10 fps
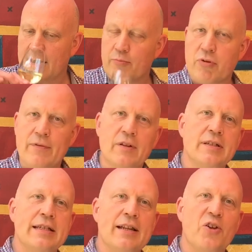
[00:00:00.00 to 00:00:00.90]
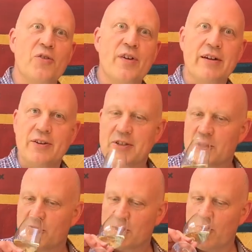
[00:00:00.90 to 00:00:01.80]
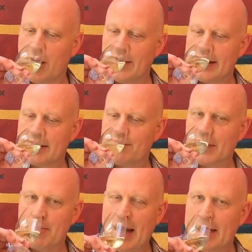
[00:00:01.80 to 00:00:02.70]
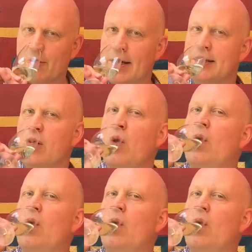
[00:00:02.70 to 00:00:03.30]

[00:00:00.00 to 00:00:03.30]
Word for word: uh, prevalent in a lot of very good sort of Soaves. Palate wise,